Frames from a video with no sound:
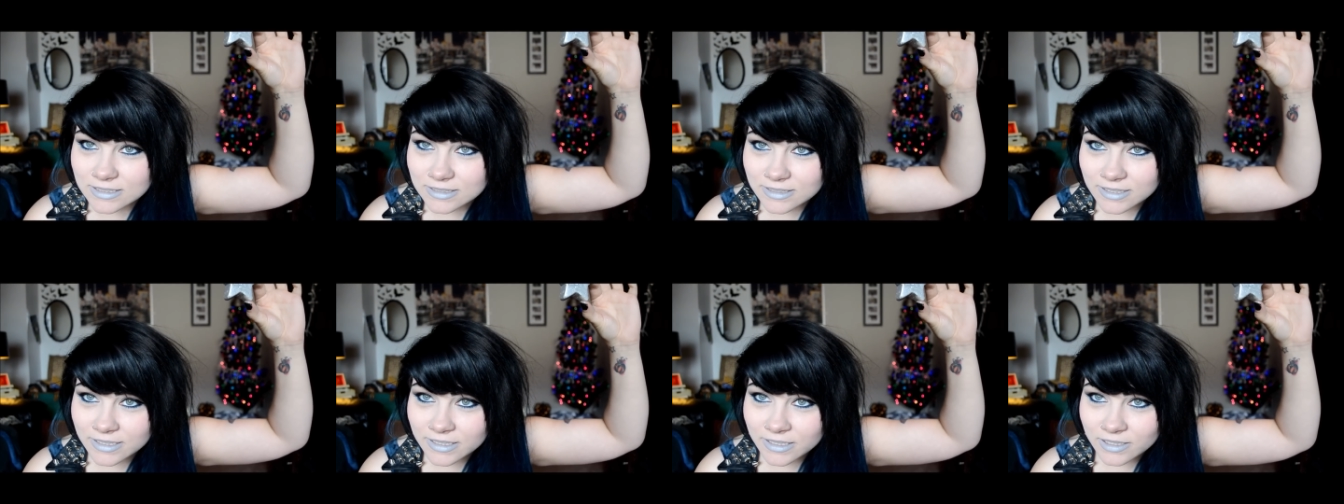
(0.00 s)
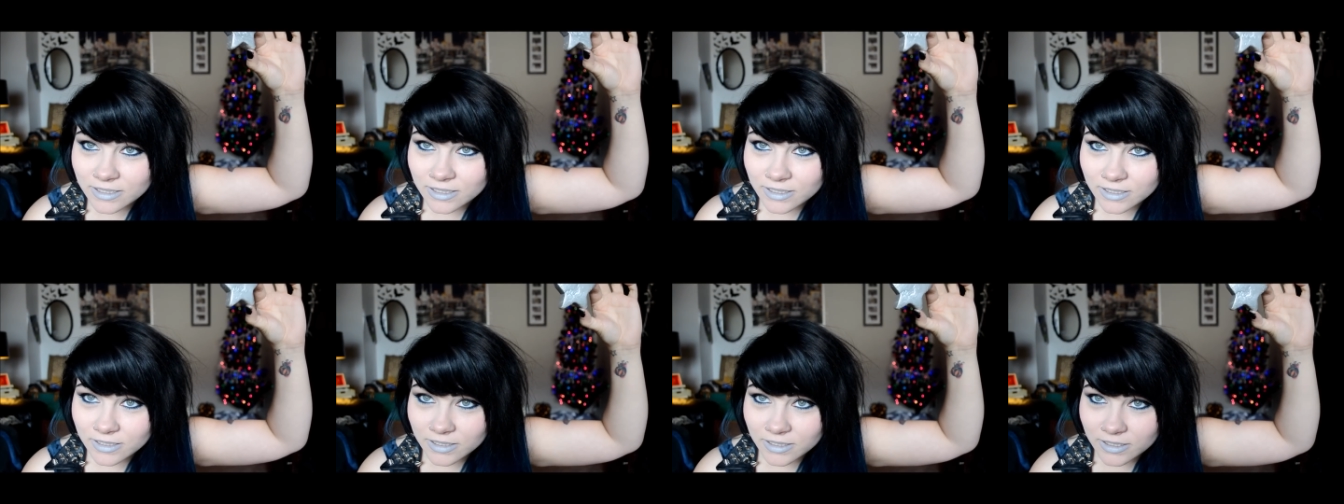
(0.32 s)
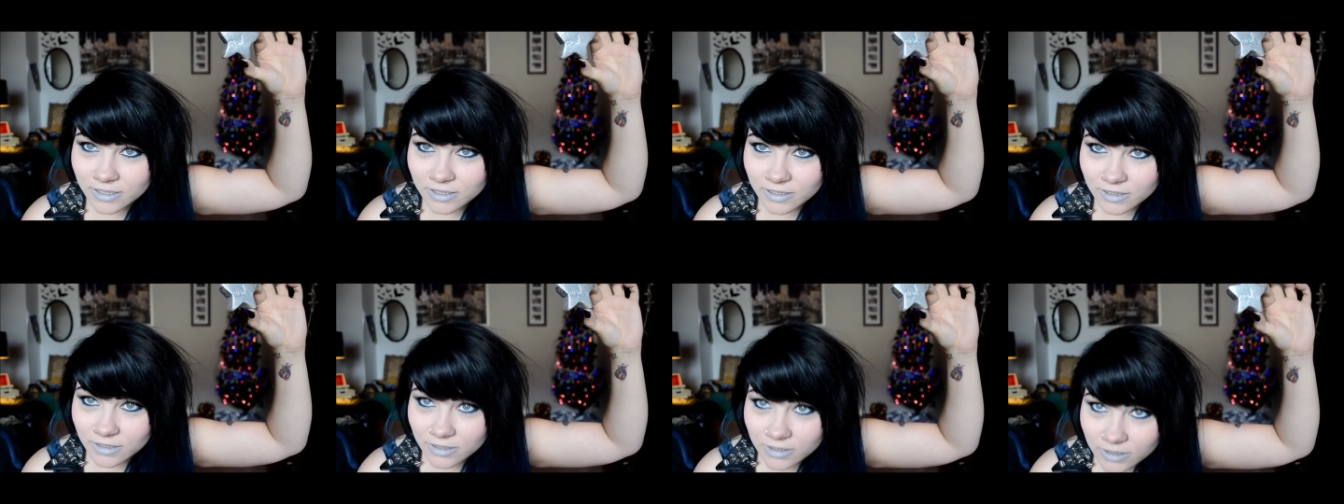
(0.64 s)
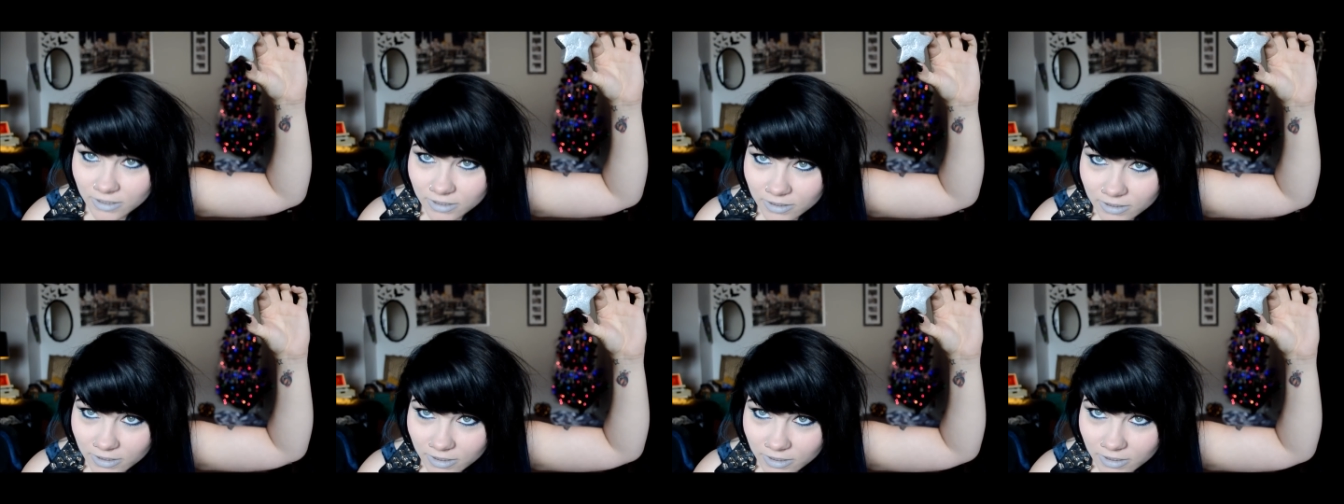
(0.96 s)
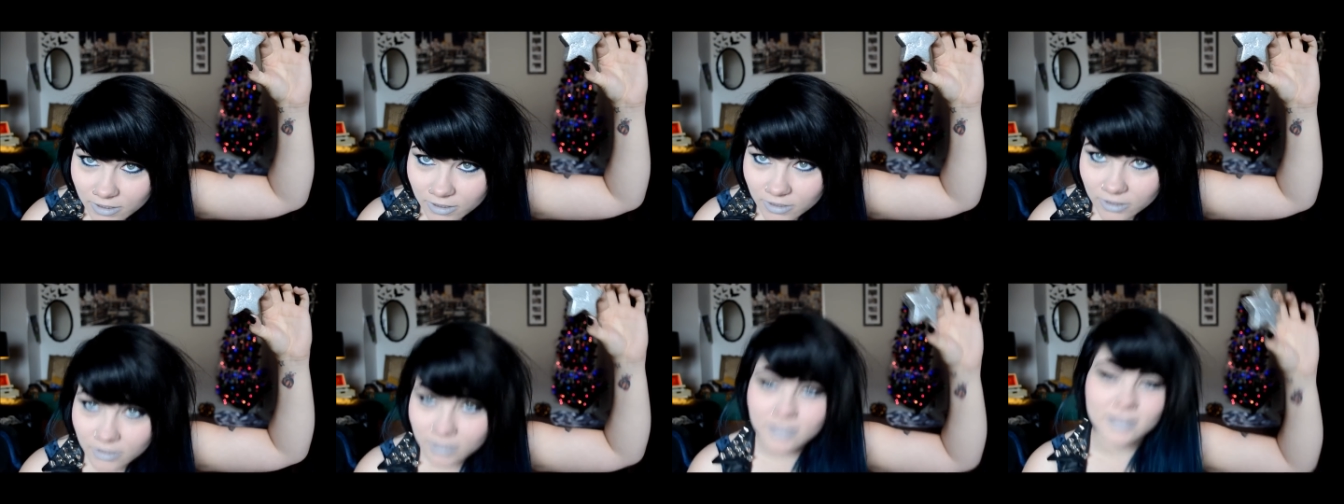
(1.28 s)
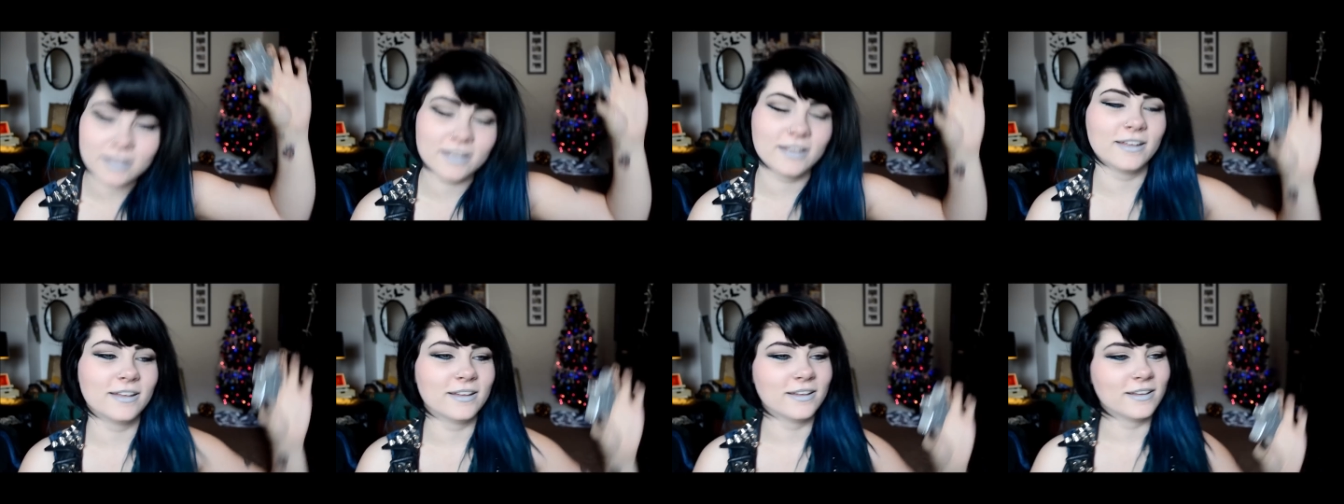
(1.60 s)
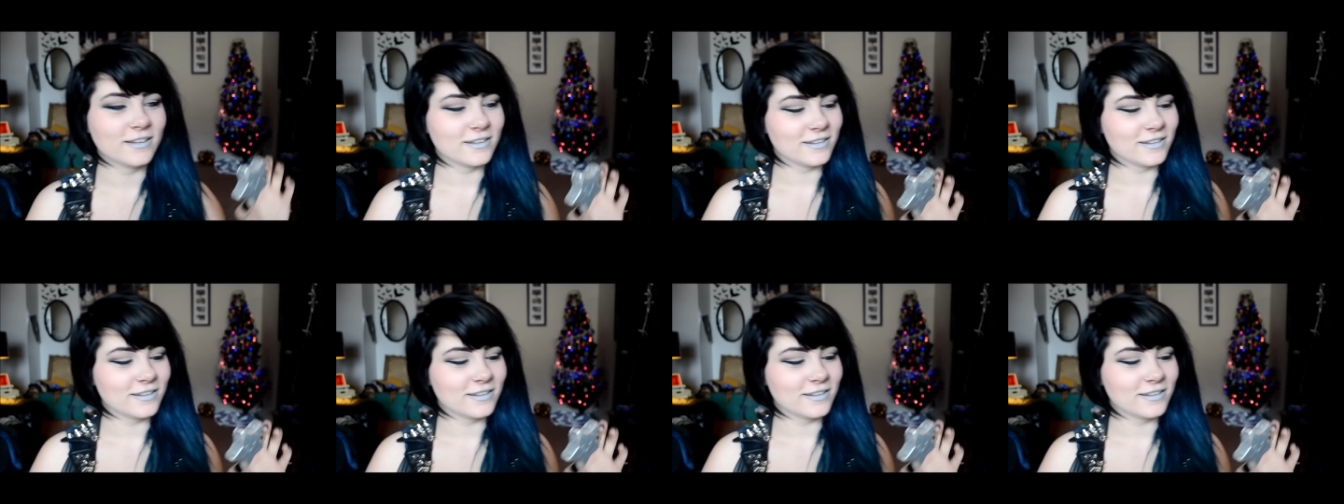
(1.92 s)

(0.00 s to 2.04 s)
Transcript: Ding, ding, ding,